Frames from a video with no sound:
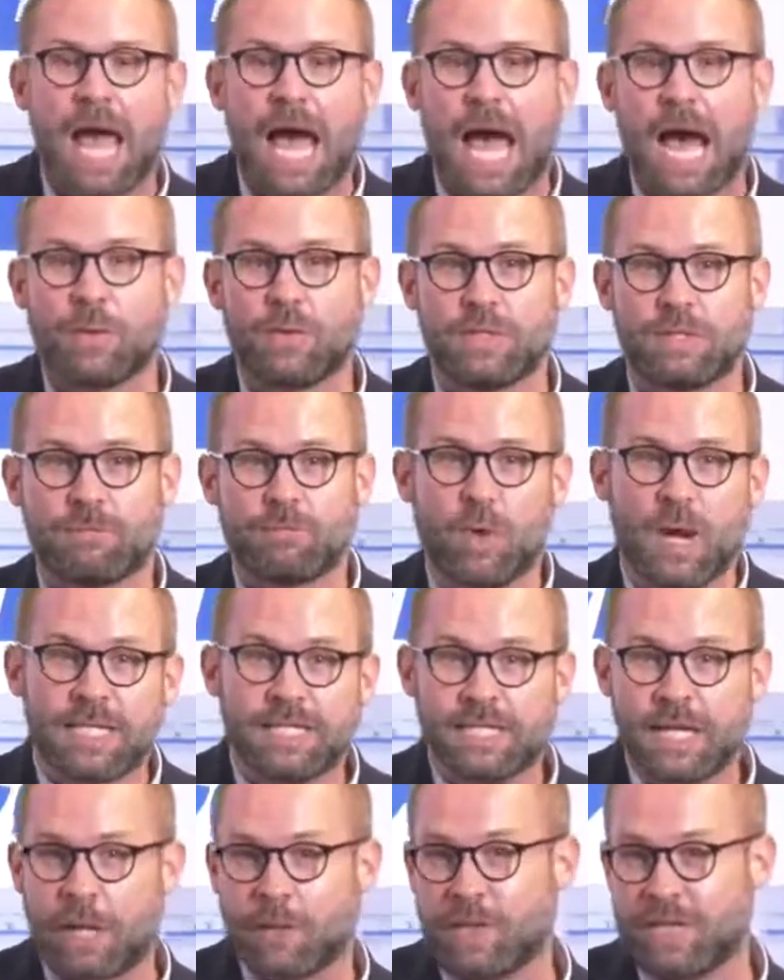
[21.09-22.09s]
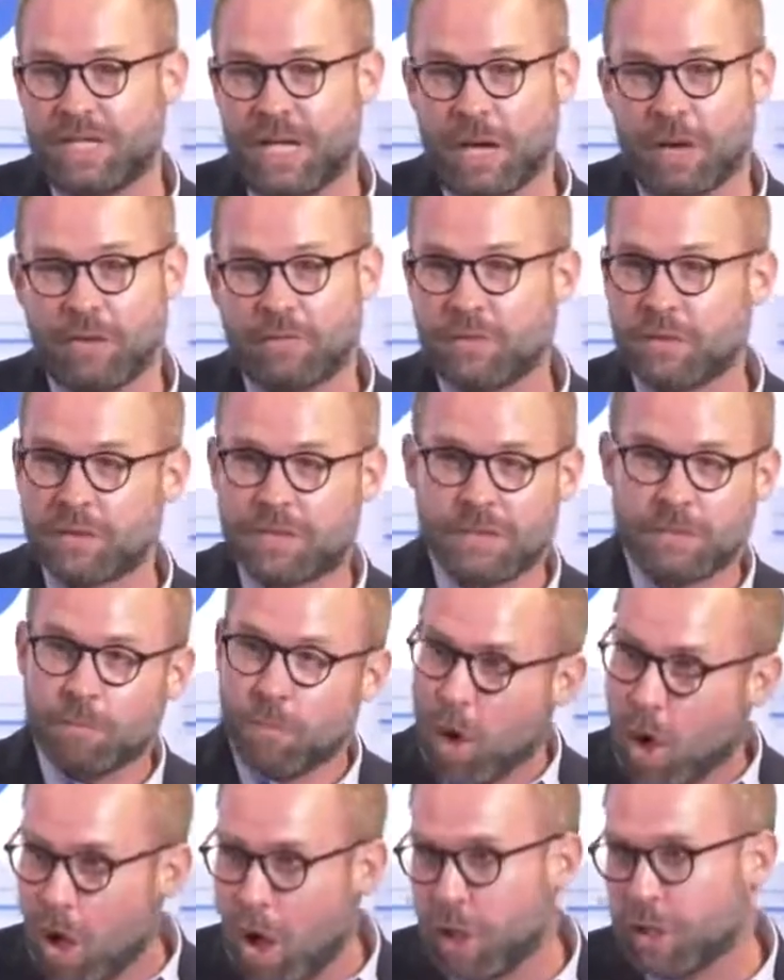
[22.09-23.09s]
I was a press secretary for a
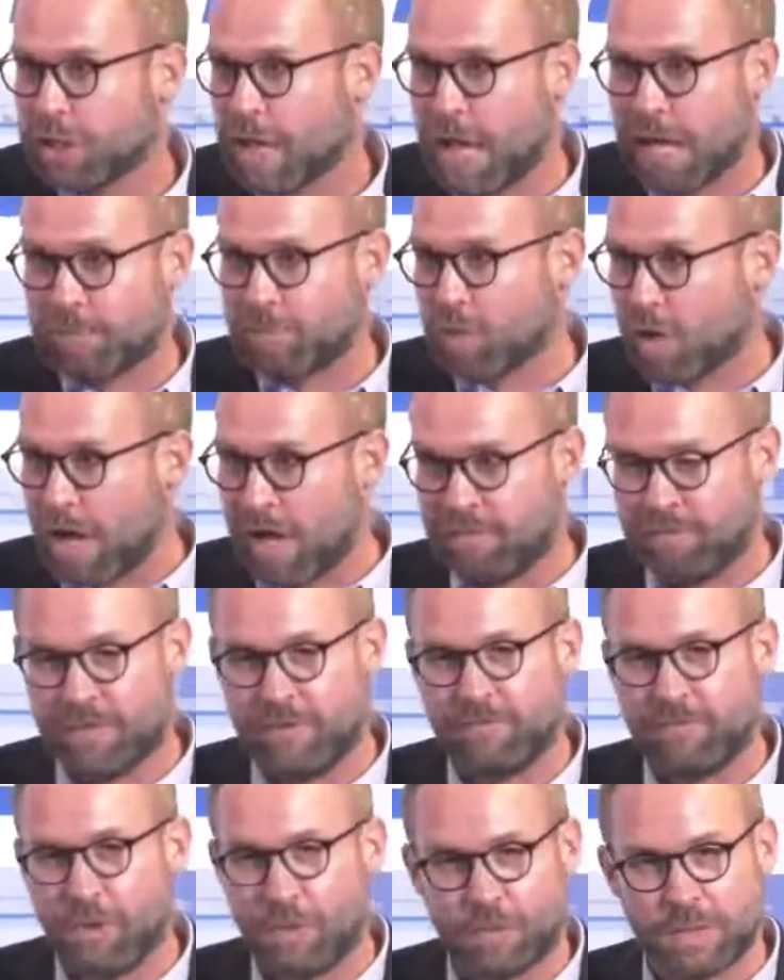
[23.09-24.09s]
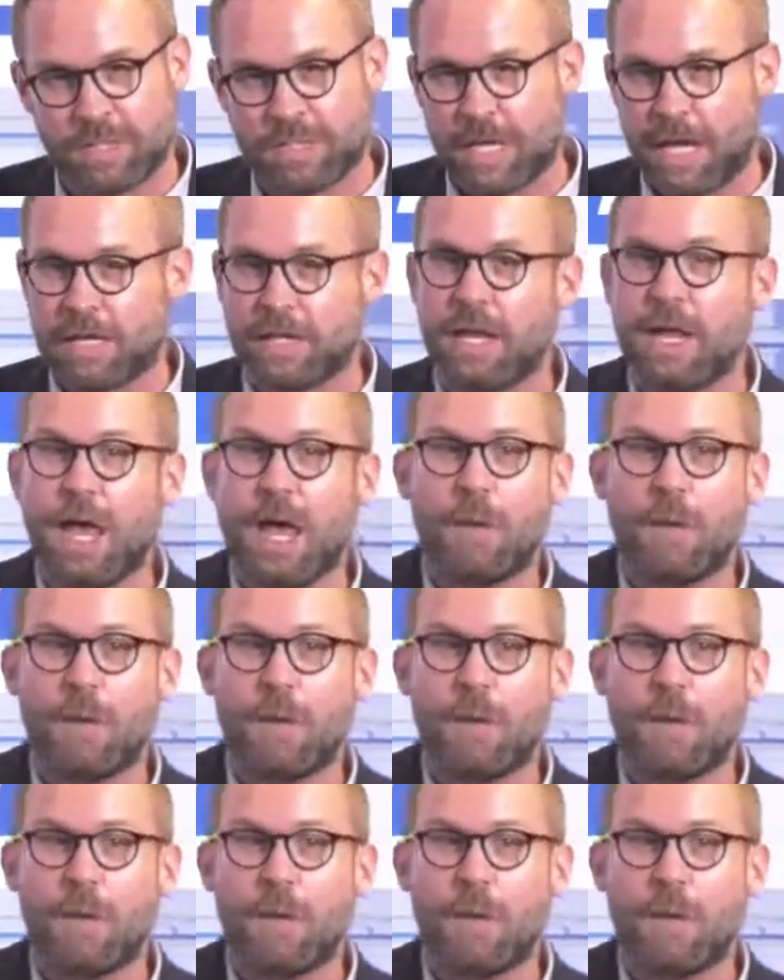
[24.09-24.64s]
small nonprofit focused on